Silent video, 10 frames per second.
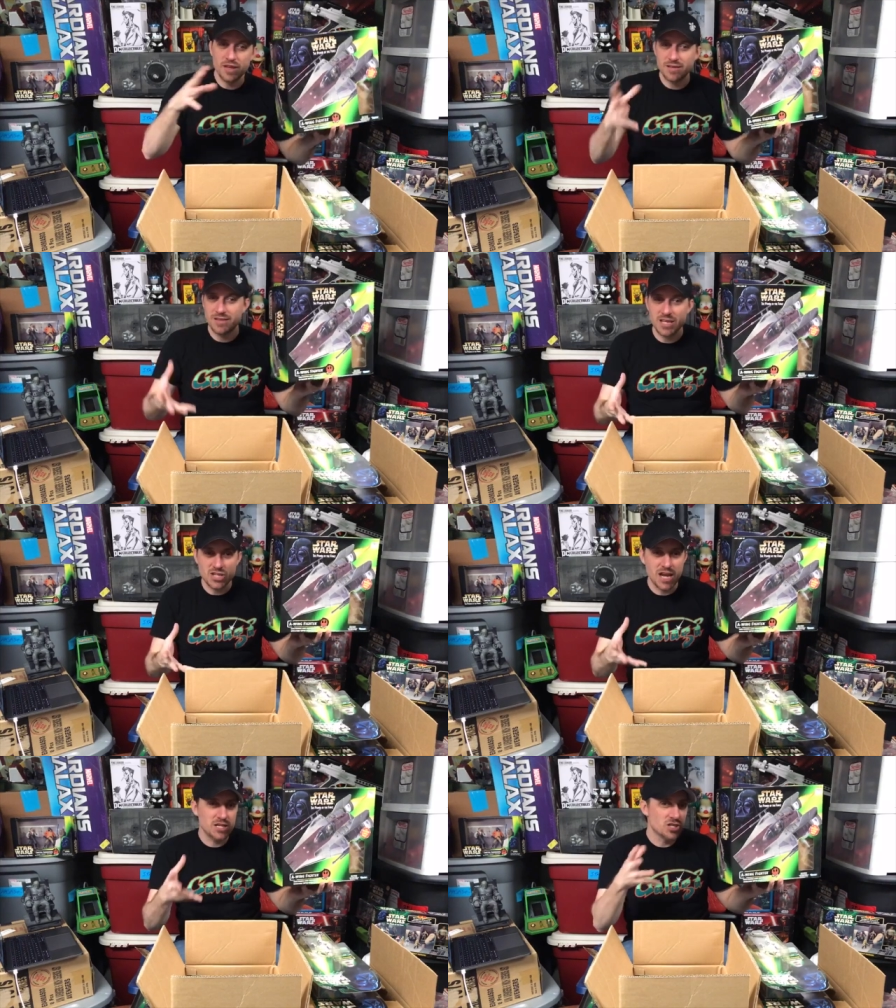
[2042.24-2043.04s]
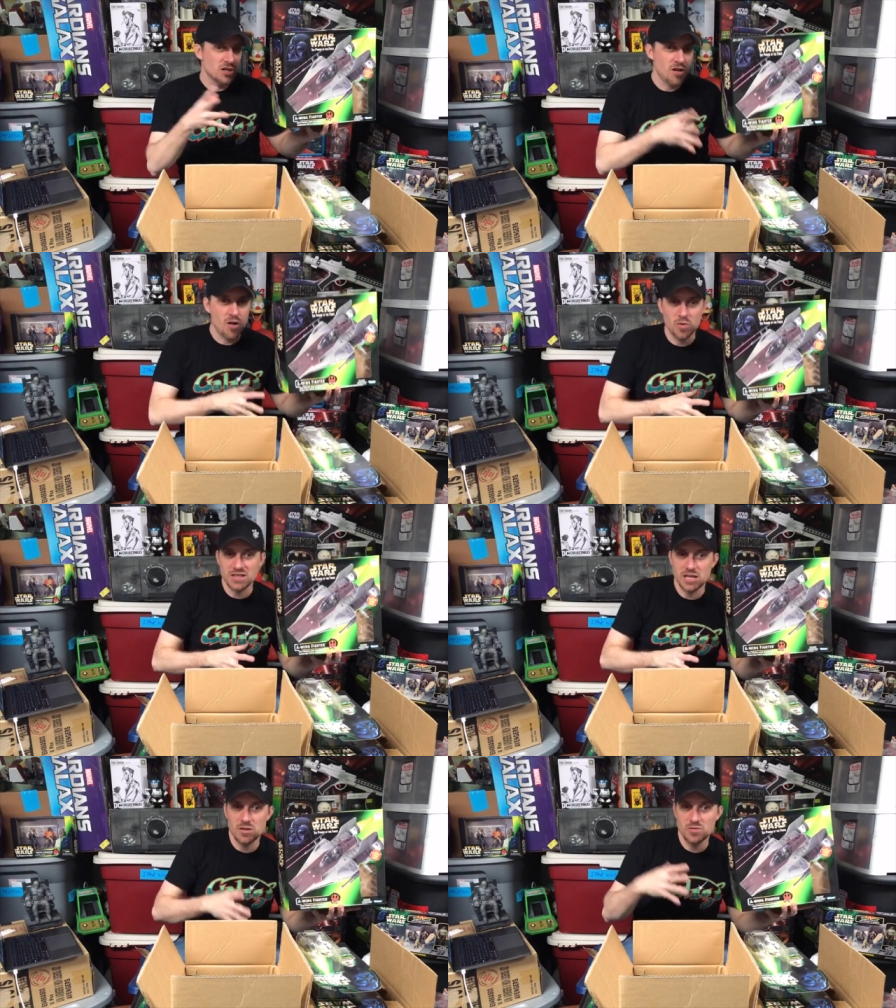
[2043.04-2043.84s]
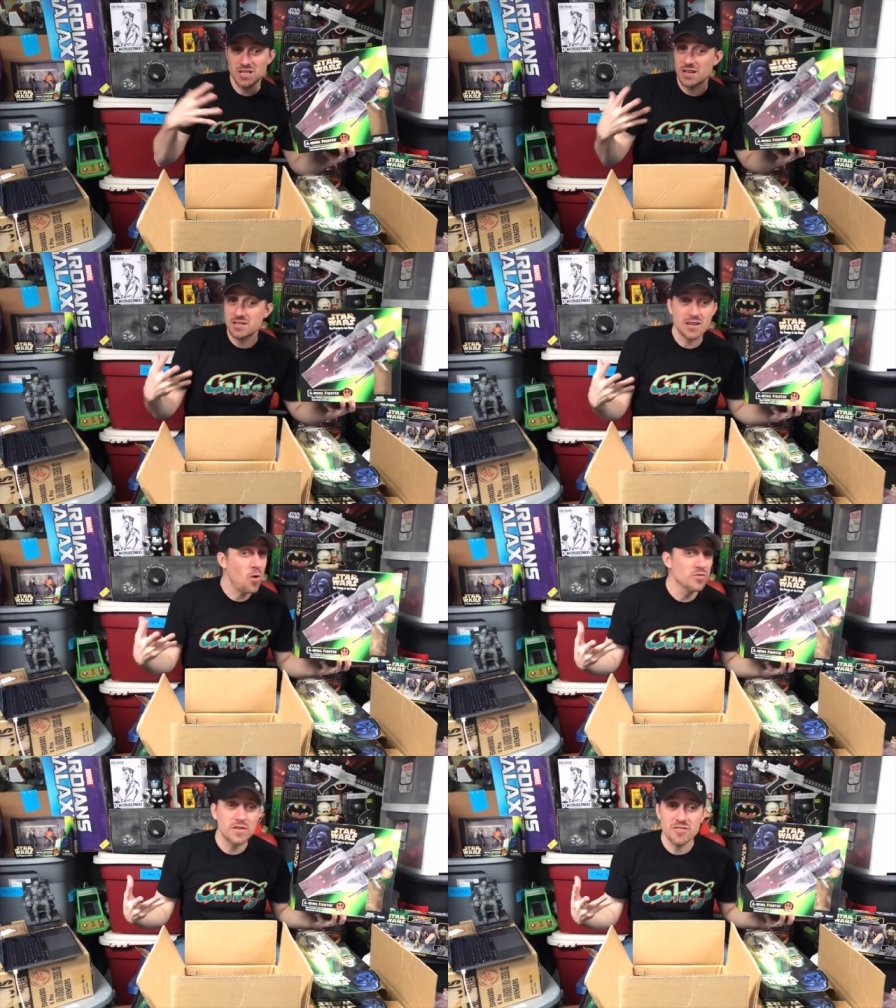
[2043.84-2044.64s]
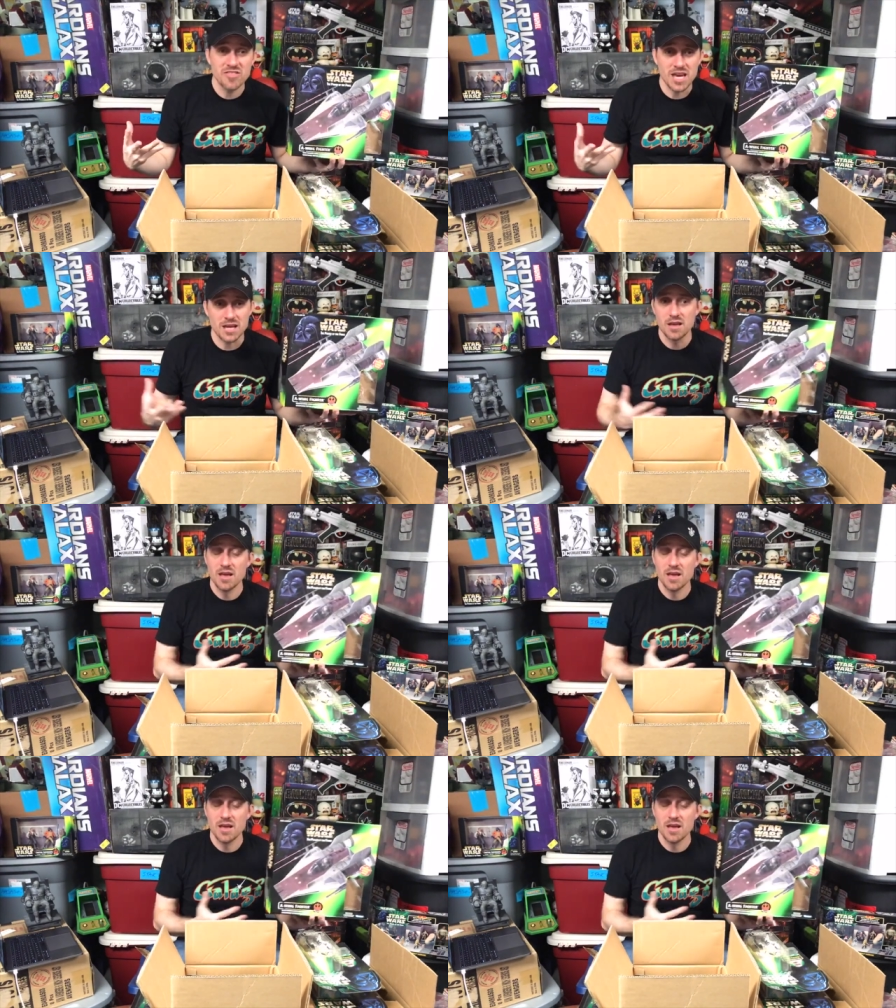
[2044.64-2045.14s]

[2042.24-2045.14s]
Did they change it at all? What they do is a whole different thing.